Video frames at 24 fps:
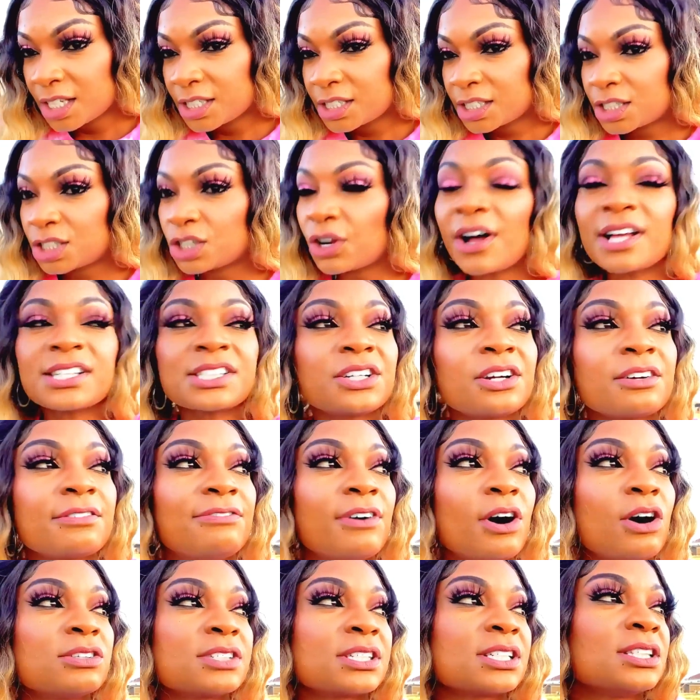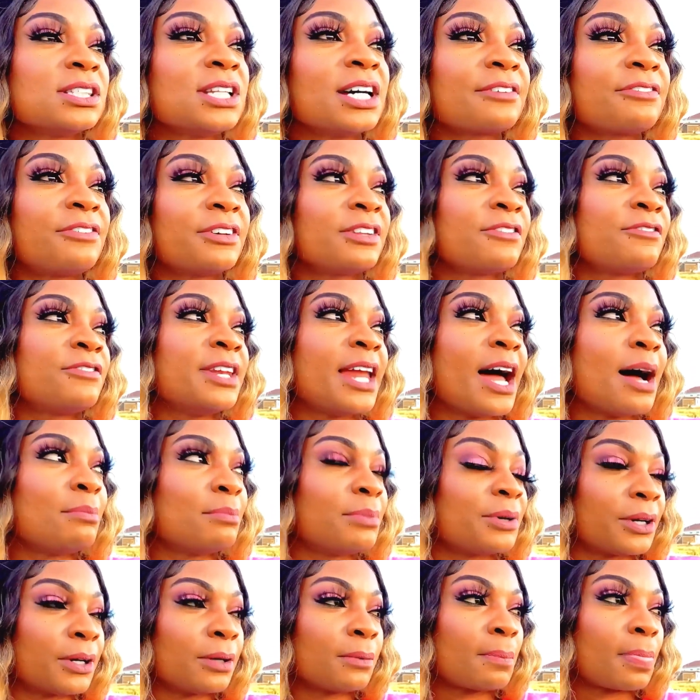She goes on her phone to look for the
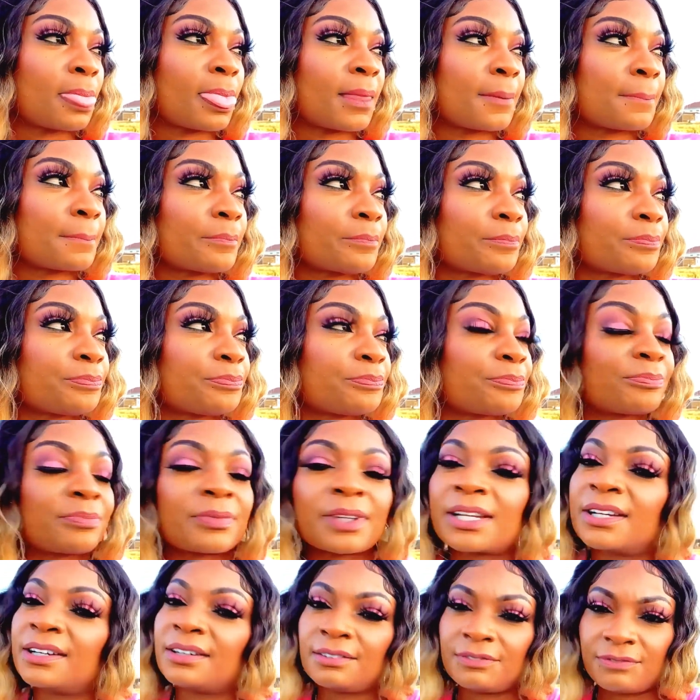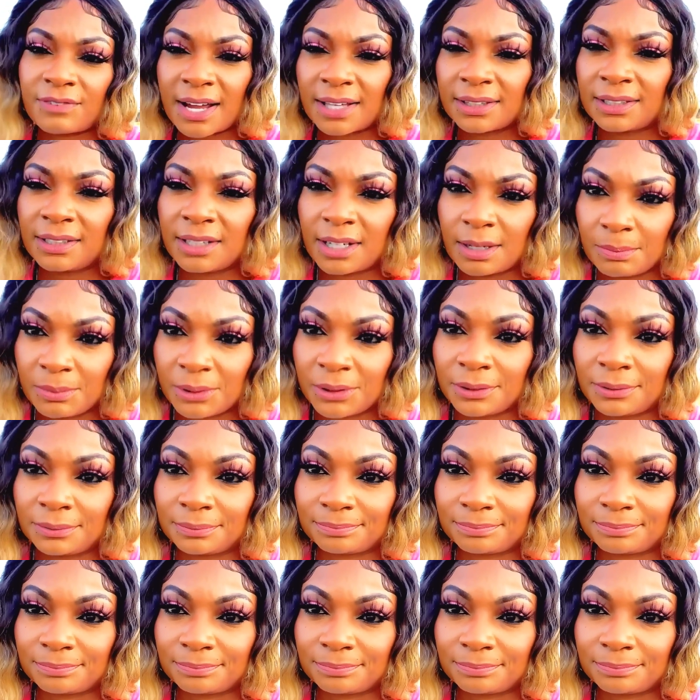number. Couldn't find the number.